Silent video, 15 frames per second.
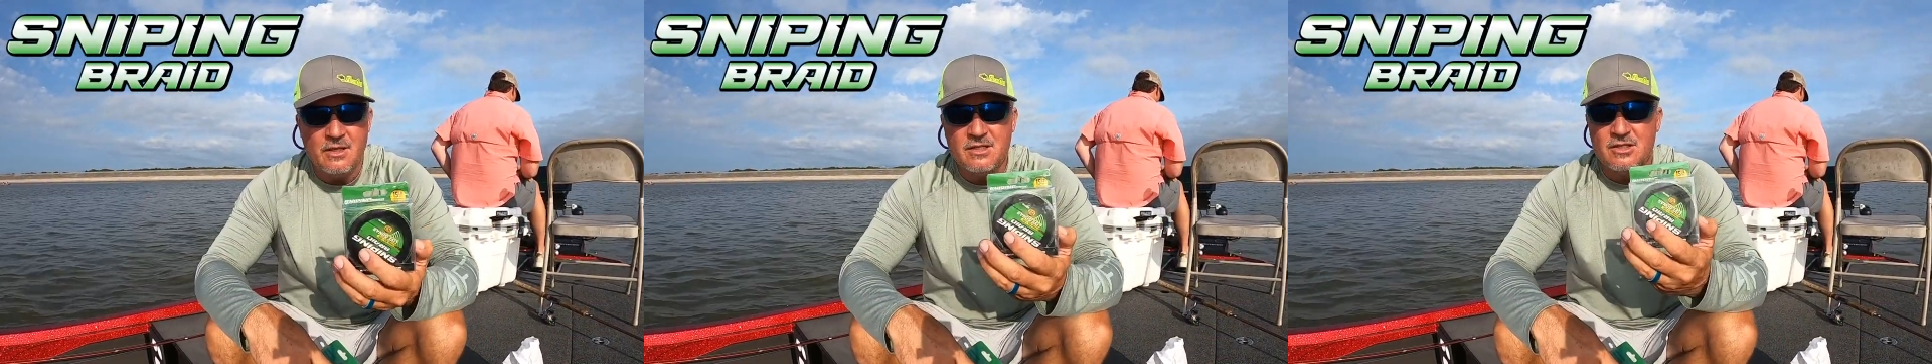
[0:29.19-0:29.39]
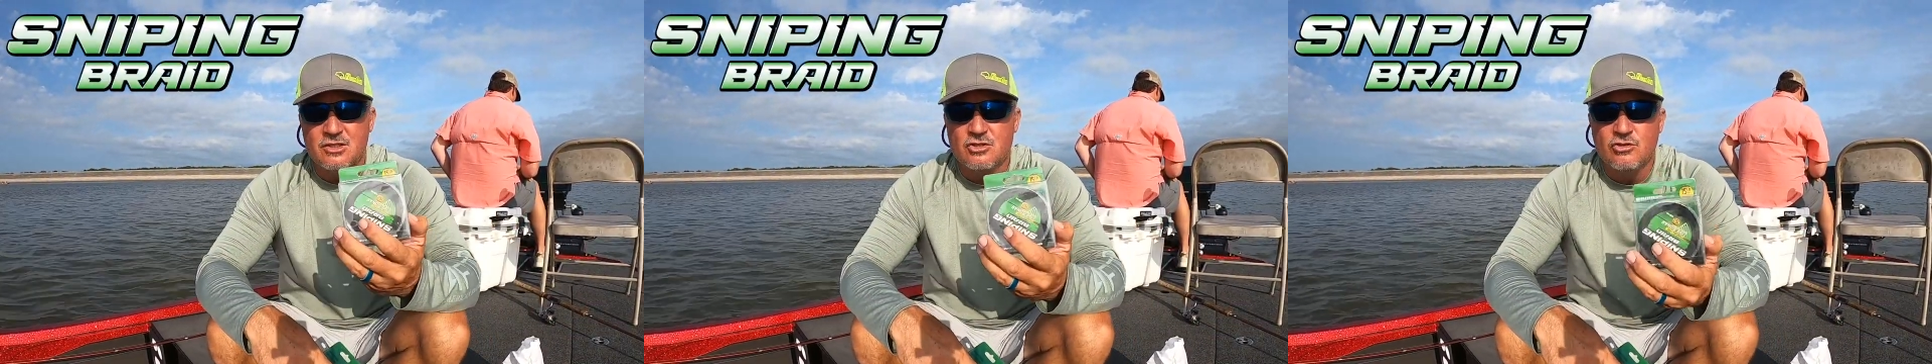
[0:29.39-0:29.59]

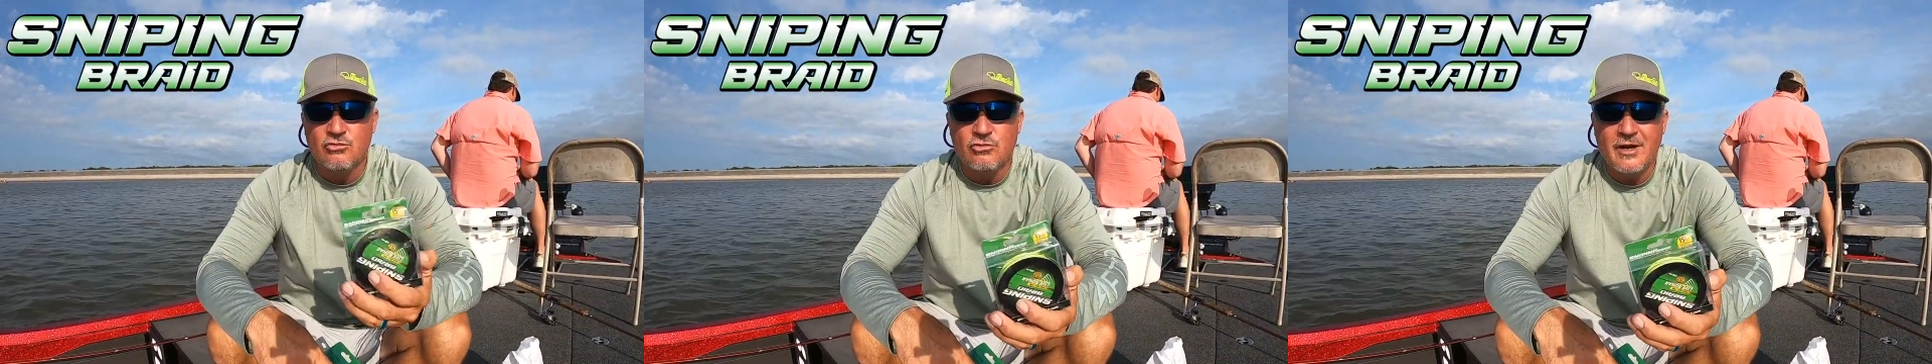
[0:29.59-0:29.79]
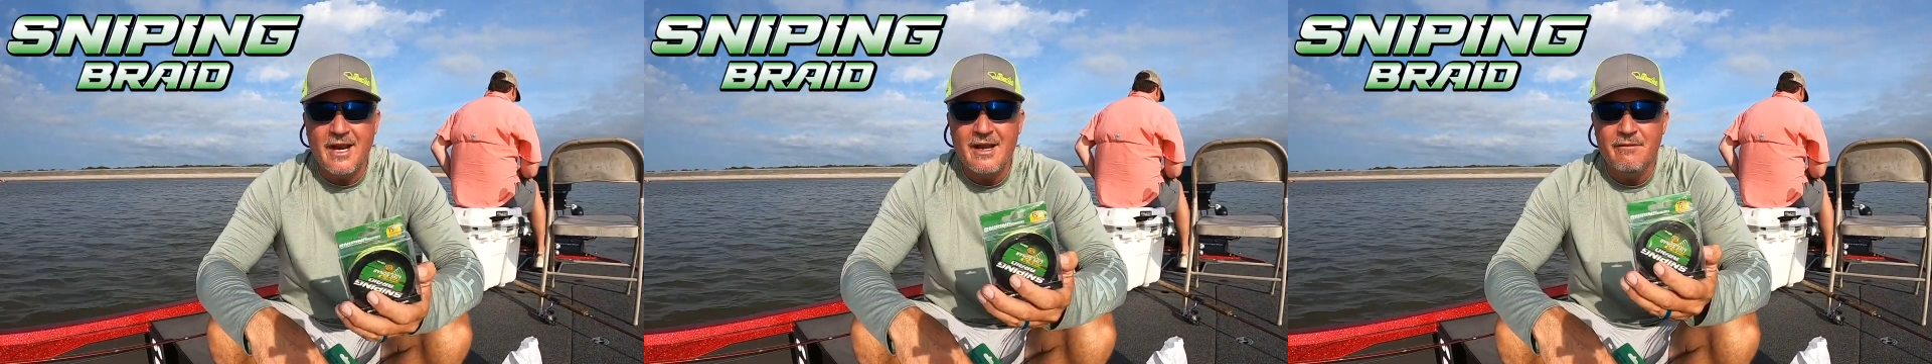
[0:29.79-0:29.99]
this is
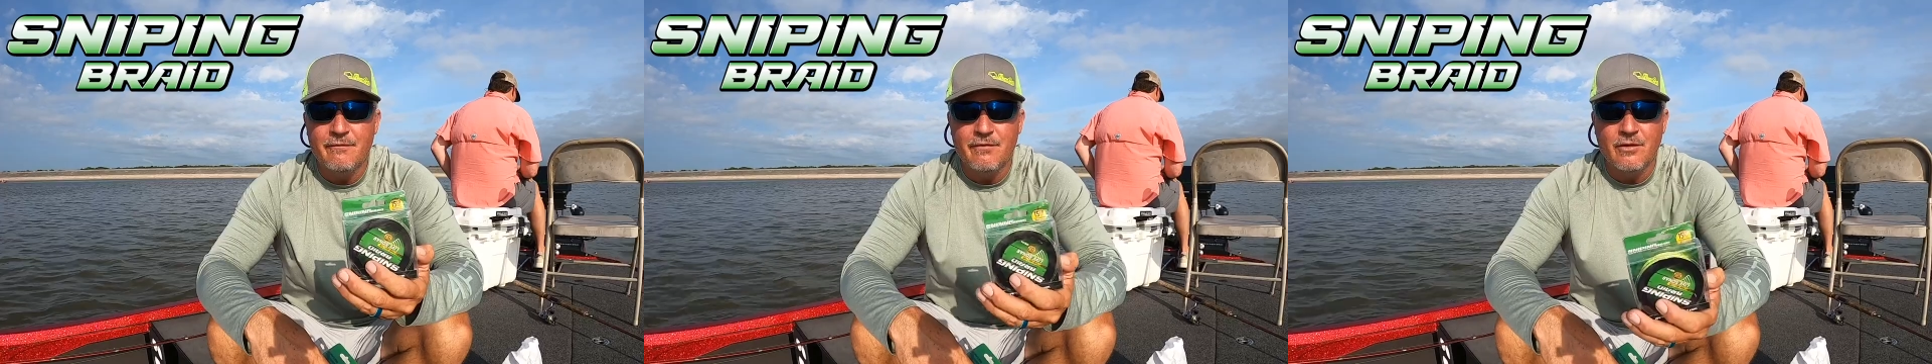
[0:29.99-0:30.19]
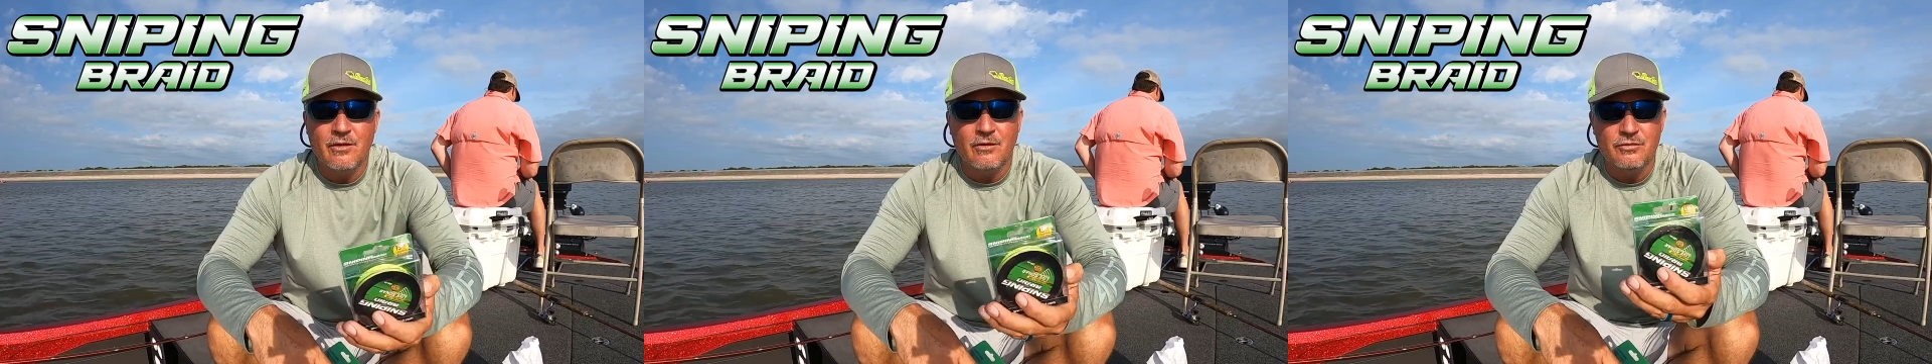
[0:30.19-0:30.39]
great
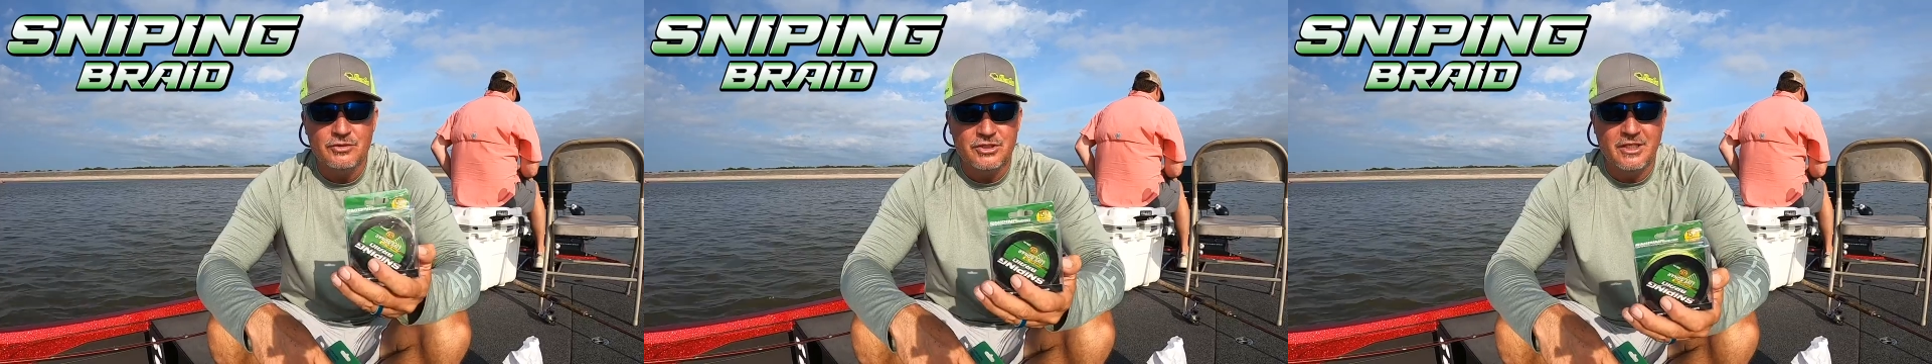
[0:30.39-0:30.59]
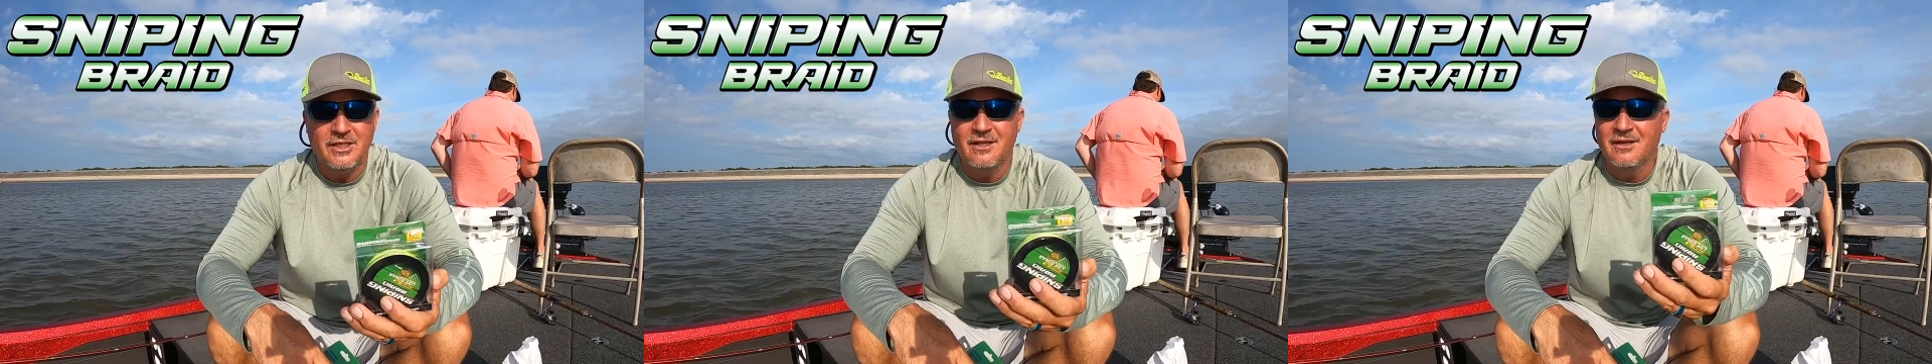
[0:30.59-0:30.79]
vertical
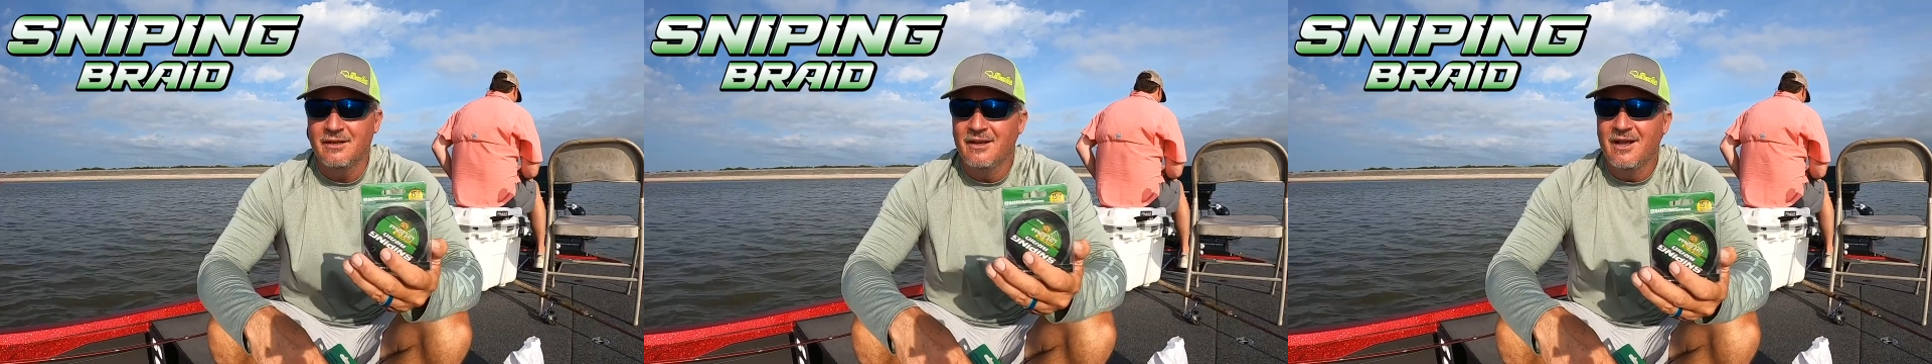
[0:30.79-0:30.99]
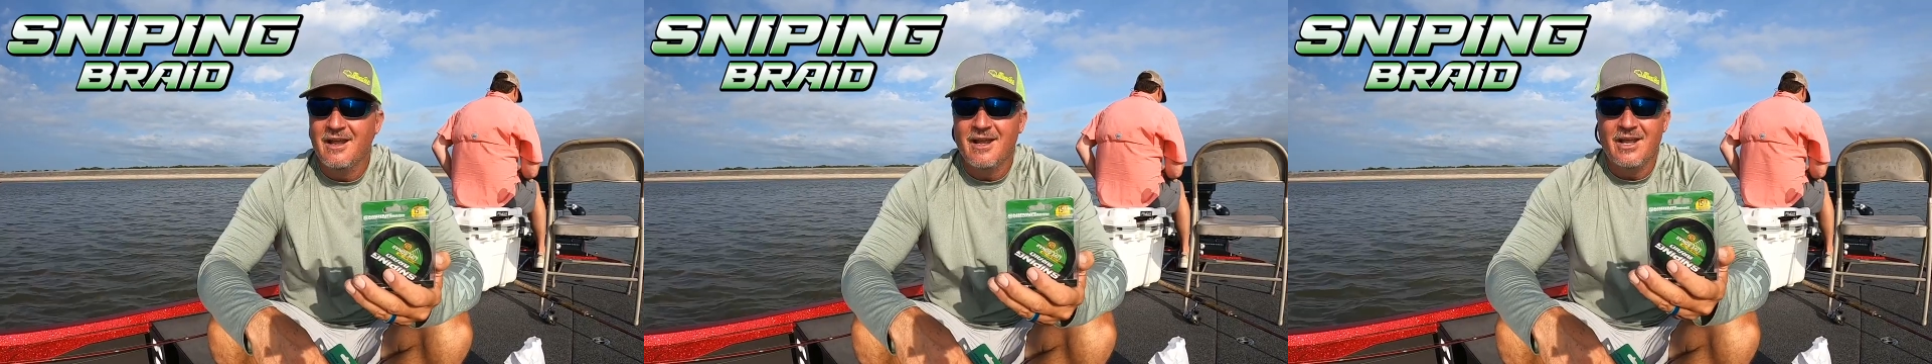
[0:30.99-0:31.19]
jigging.